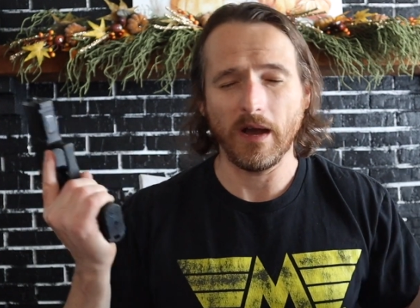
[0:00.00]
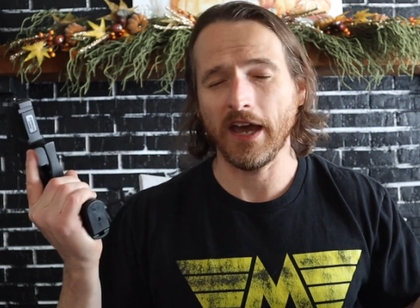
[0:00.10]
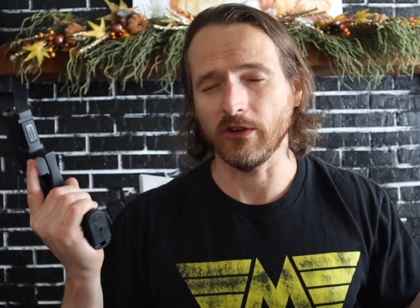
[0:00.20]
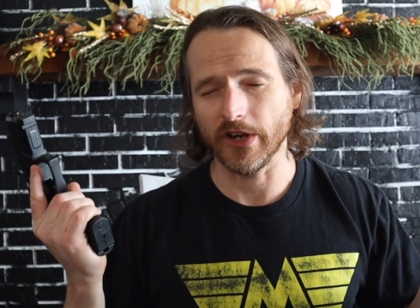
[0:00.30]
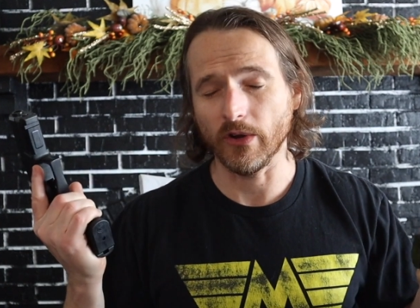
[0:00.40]

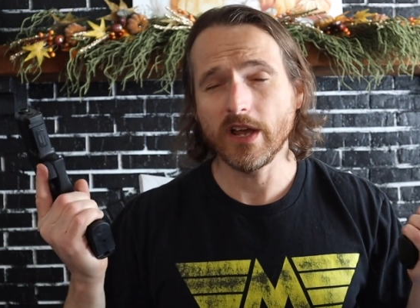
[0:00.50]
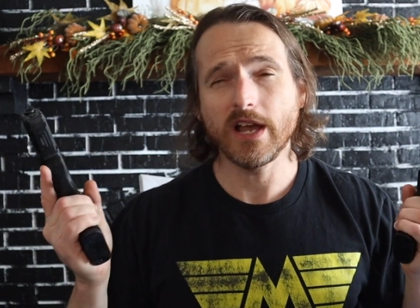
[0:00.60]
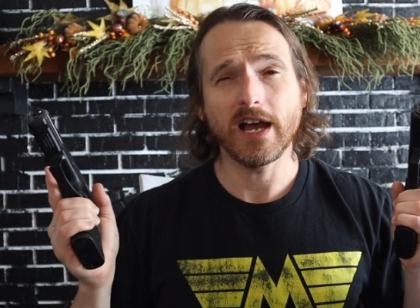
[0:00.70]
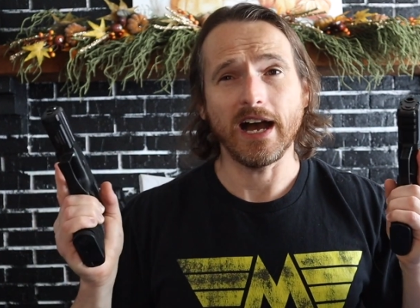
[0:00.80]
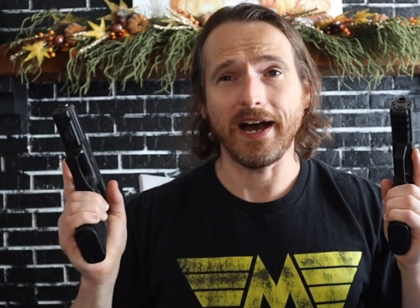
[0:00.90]
I don't know.
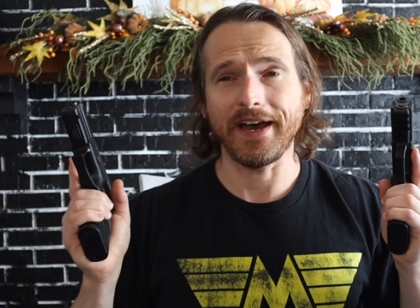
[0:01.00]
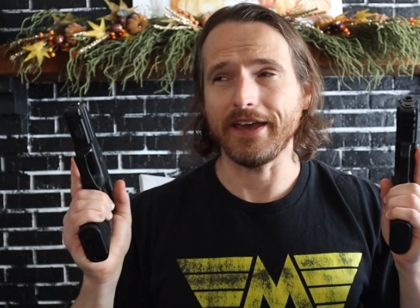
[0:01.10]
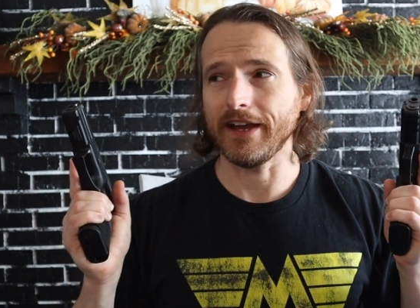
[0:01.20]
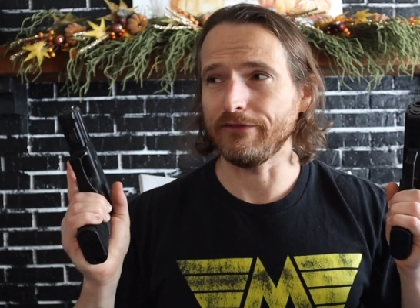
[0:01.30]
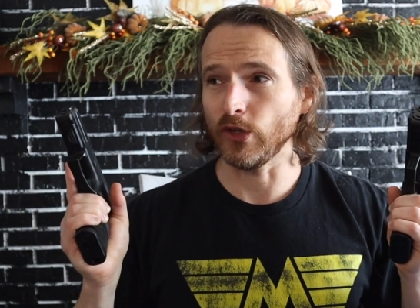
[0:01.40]

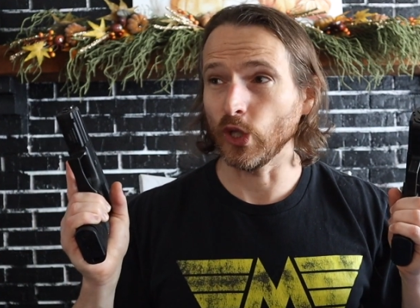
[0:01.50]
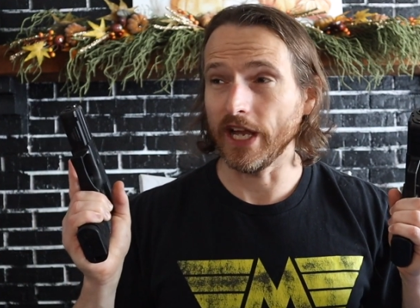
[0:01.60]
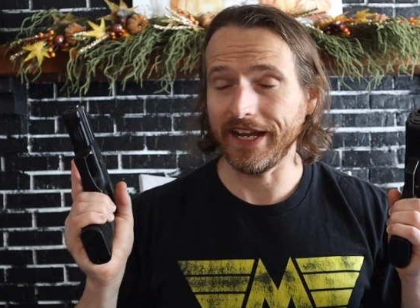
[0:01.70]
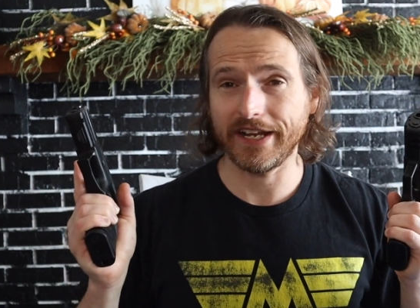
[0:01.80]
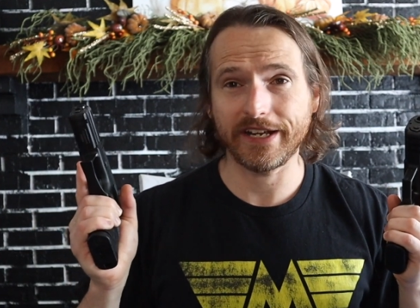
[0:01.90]
I feel
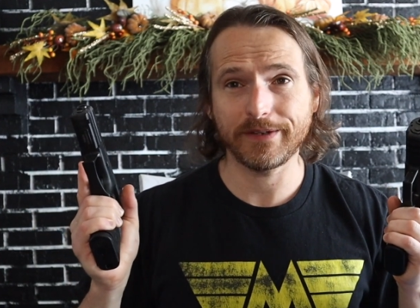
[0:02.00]
like